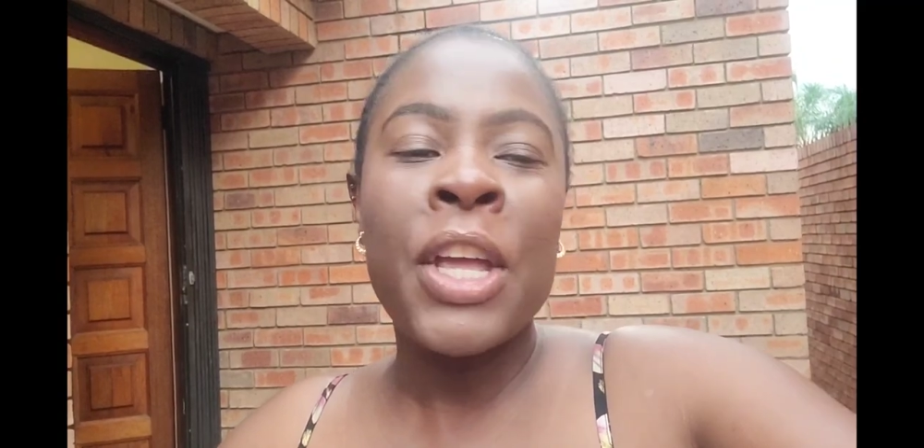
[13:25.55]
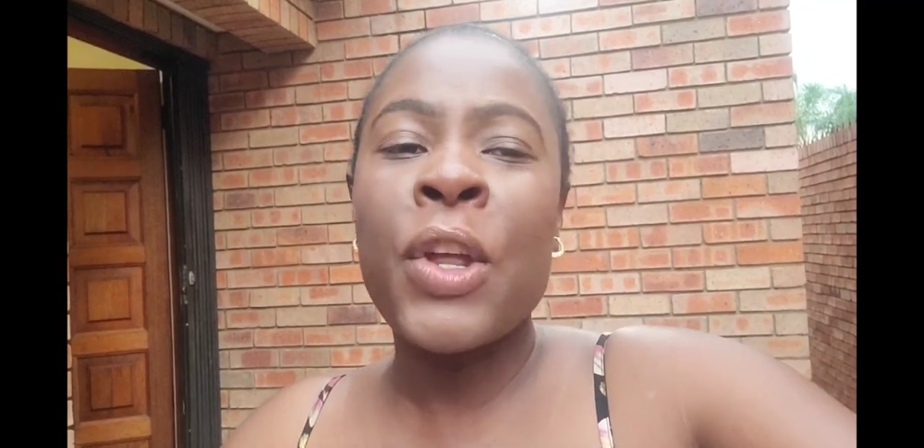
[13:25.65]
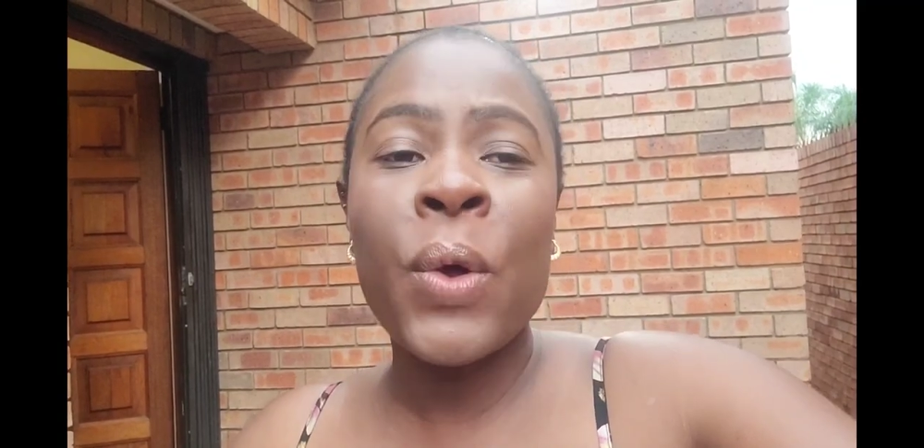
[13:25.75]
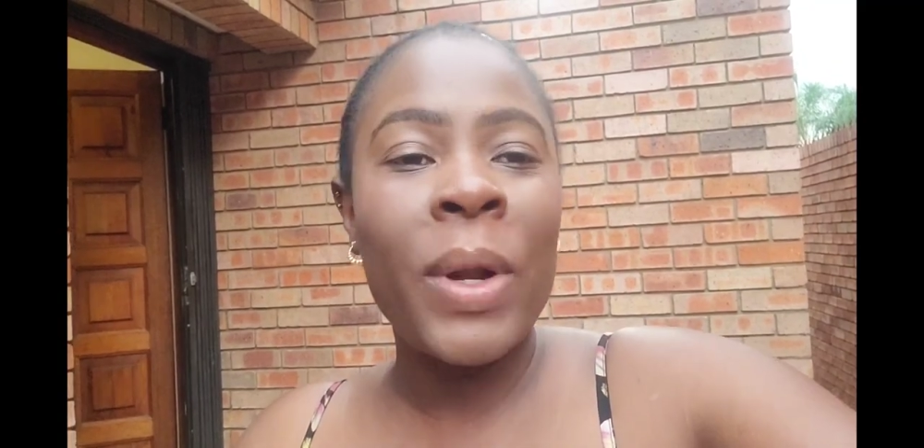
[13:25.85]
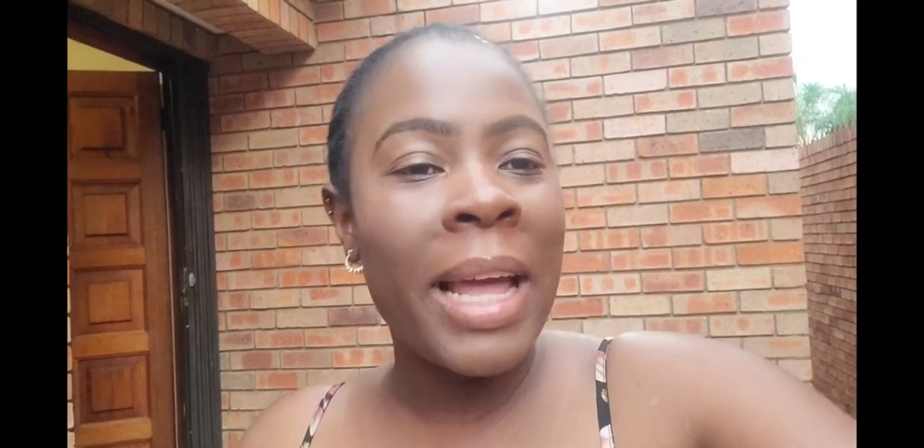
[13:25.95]
You
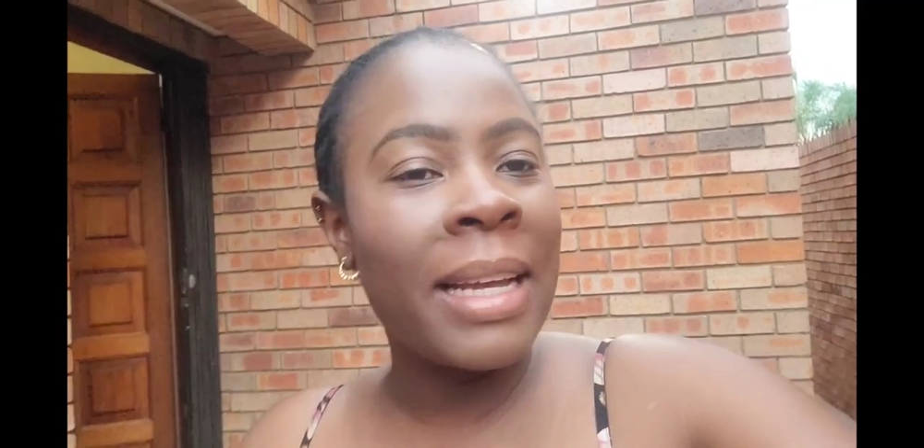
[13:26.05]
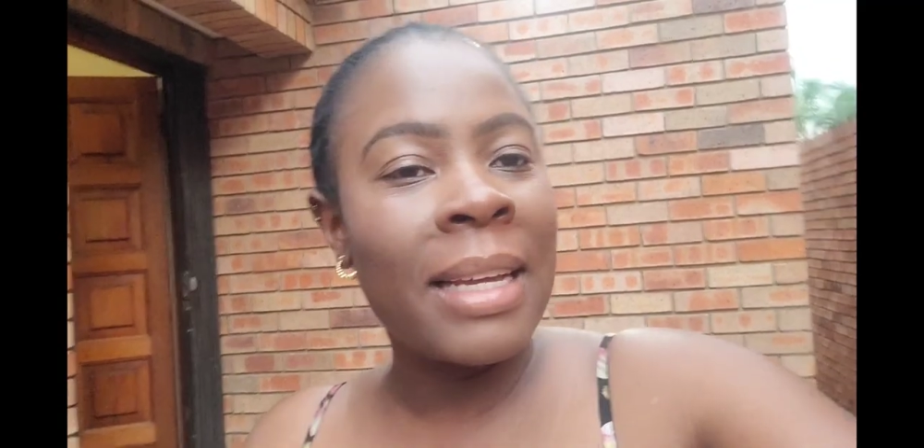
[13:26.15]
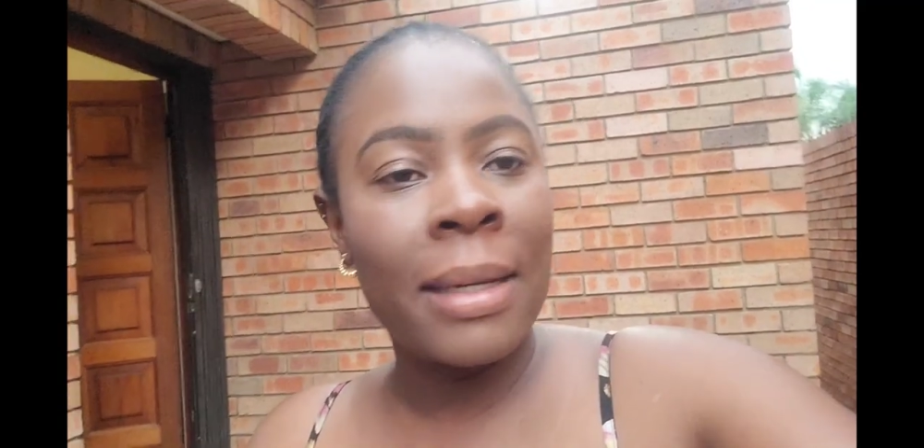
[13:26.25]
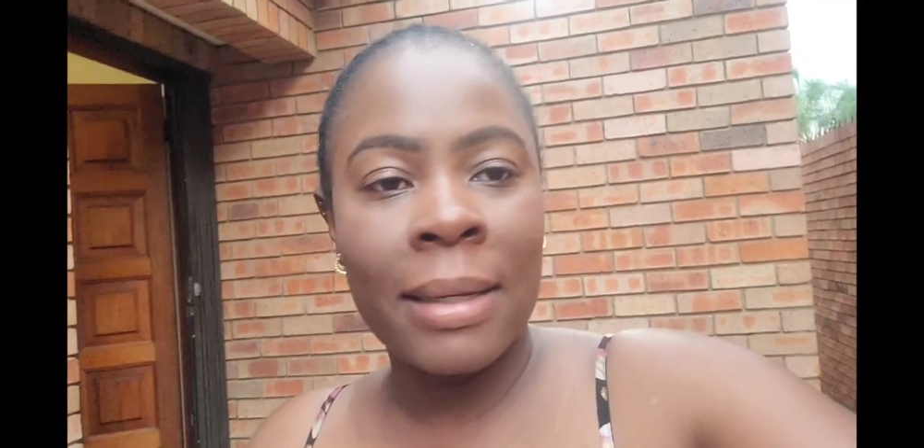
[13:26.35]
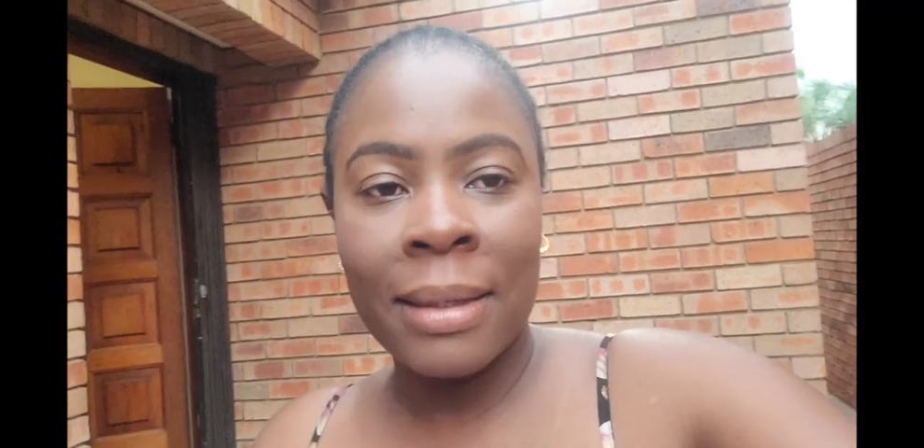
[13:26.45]
know, like,
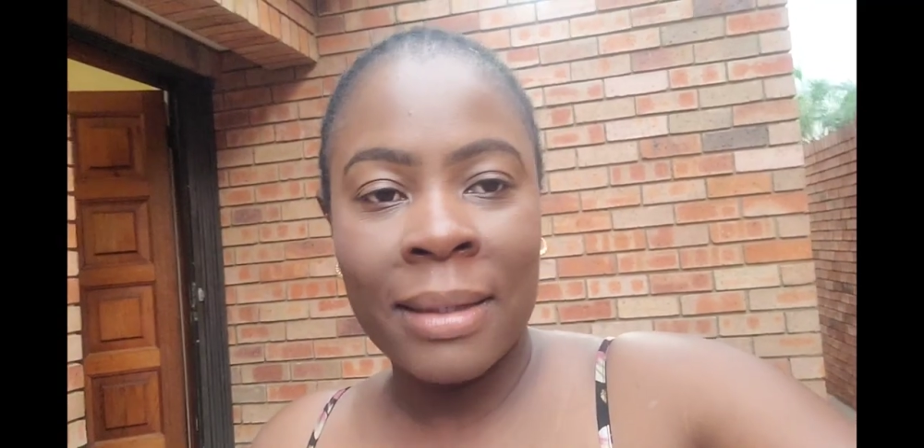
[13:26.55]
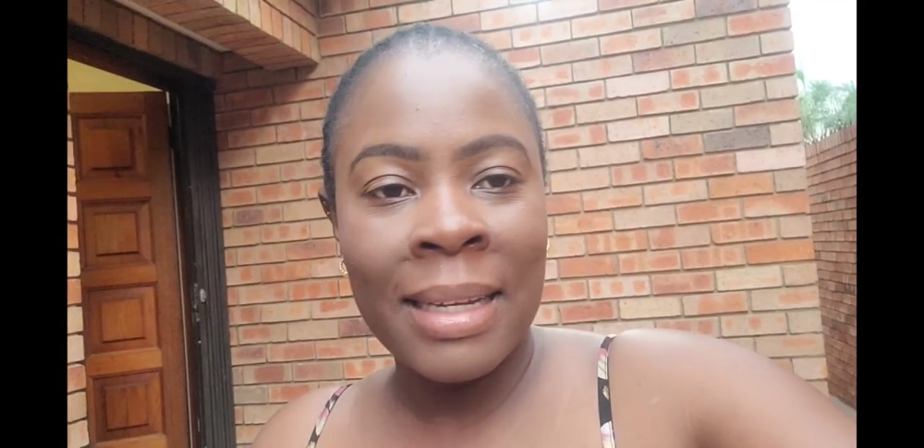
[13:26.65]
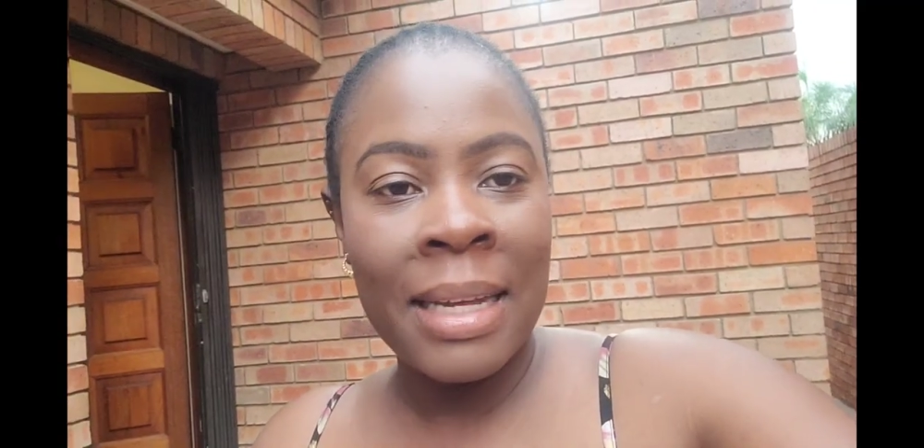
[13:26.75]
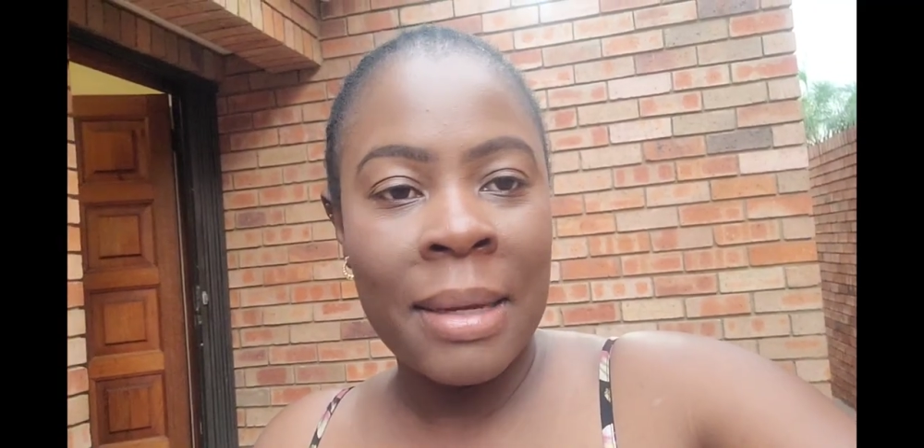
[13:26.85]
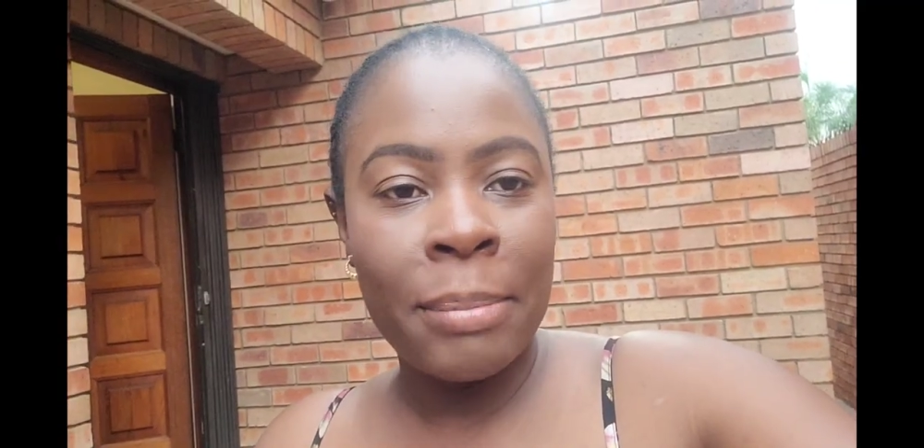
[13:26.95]

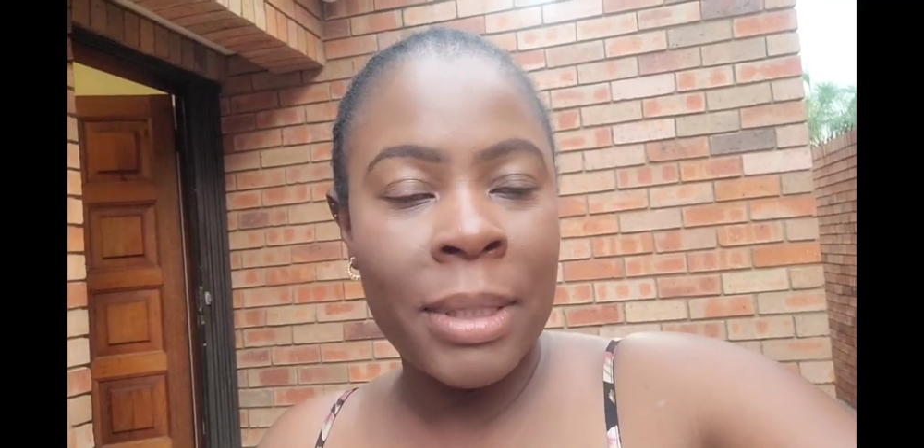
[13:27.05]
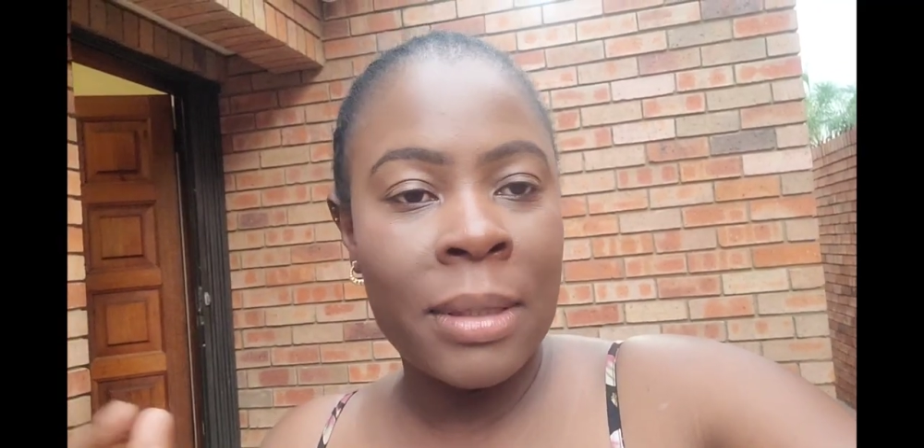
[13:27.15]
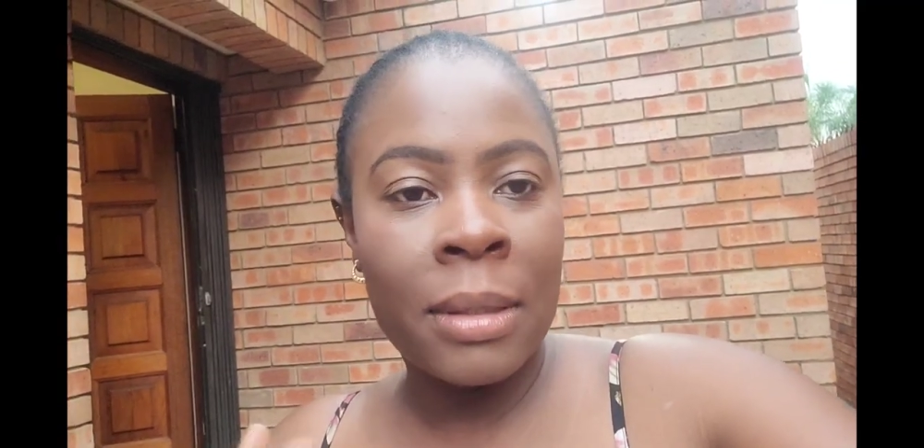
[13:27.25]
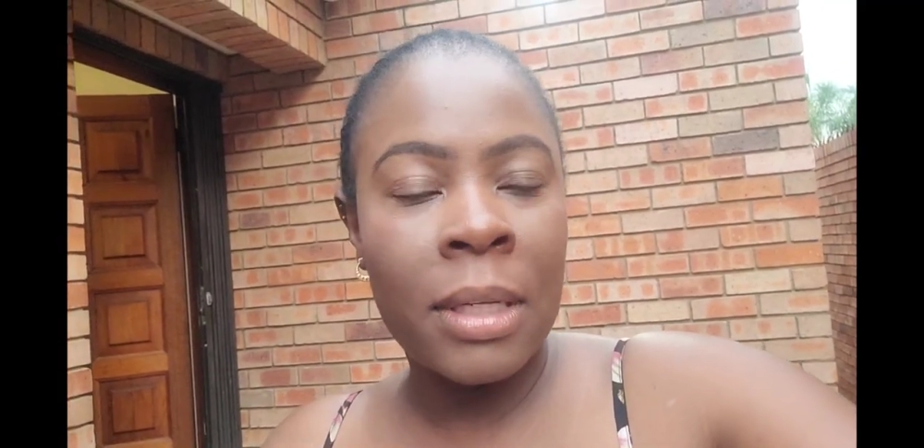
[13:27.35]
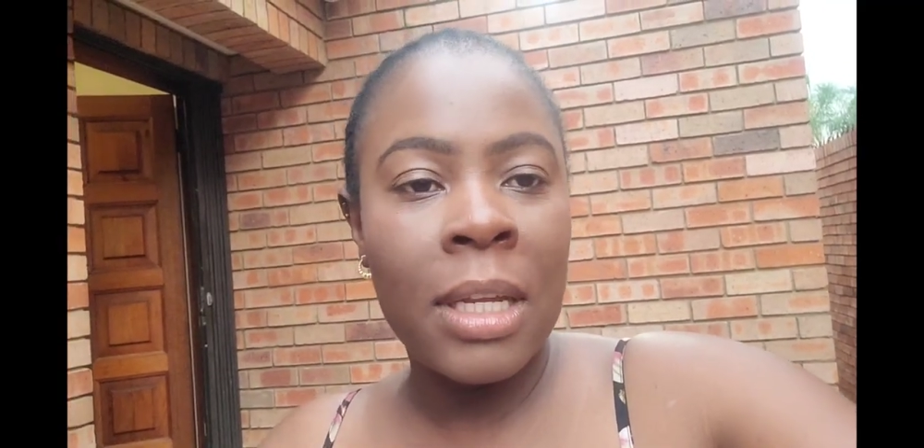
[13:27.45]

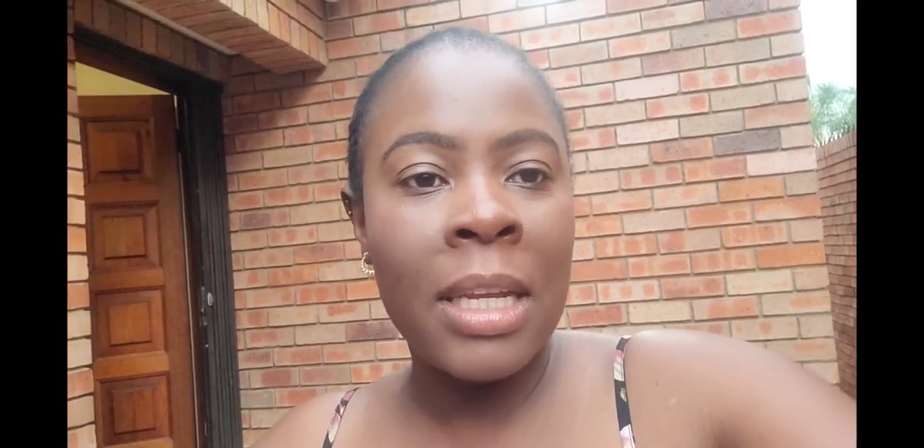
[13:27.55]
but